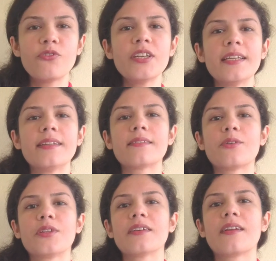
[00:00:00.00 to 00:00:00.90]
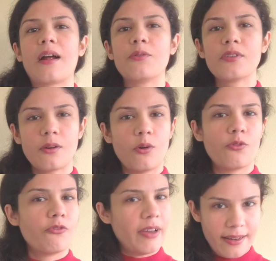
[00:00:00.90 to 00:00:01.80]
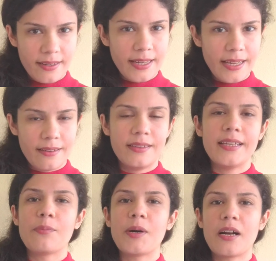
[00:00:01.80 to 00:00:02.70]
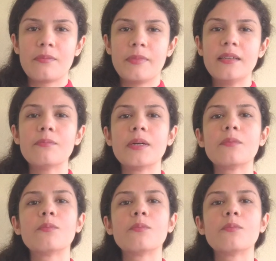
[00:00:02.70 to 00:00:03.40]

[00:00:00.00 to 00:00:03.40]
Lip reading: often it is on the grounds of wear and tear in the apartment,